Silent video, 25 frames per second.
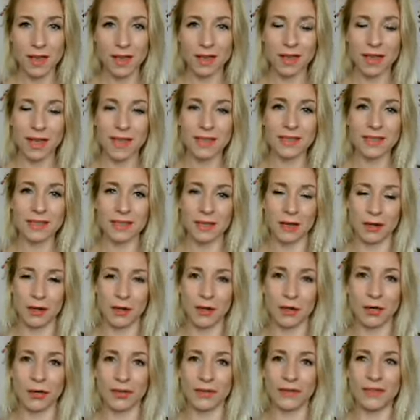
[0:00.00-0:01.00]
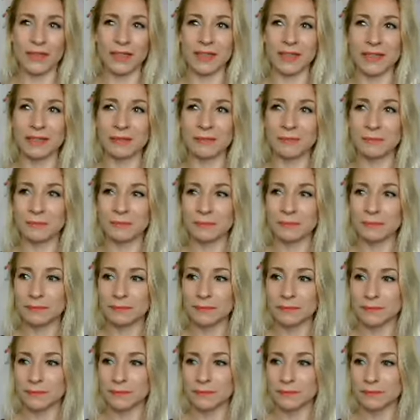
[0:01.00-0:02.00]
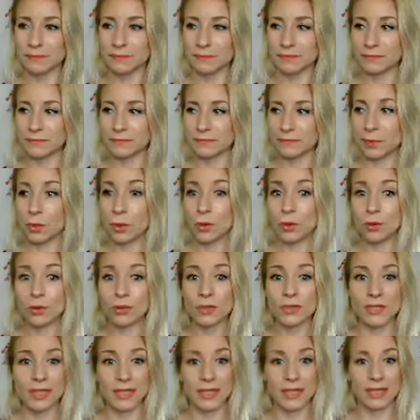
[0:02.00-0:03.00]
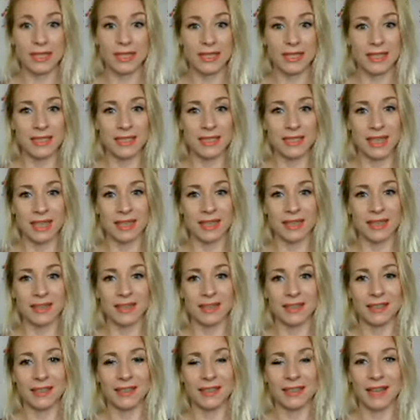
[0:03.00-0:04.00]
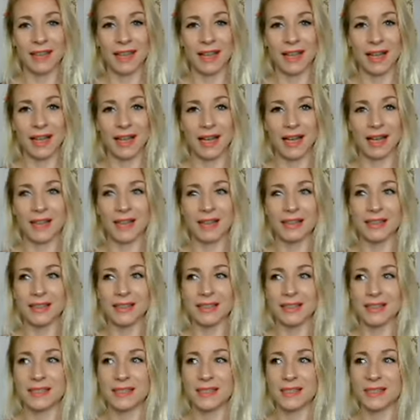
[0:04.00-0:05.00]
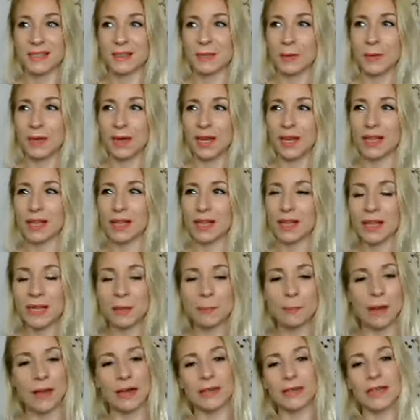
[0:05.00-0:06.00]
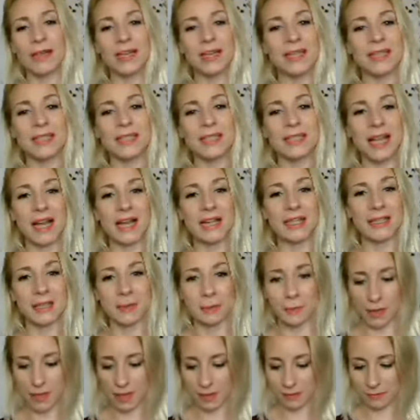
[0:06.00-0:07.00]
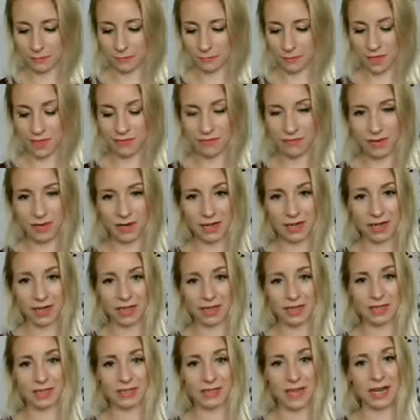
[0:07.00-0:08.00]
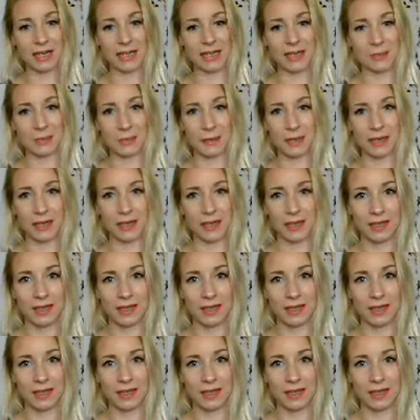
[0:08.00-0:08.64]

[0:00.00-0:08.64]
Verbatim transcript: against our current order, let's say. And when I think about that, it excites me. It really excites me,